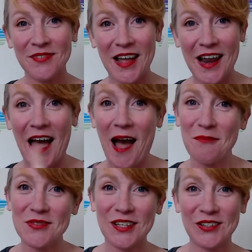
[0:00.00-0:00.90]
and
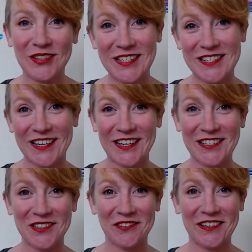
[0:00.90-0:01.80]
absolutely sticking
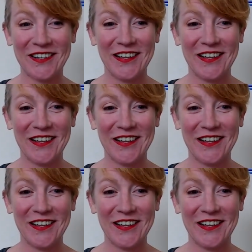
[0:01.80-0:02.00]
to it.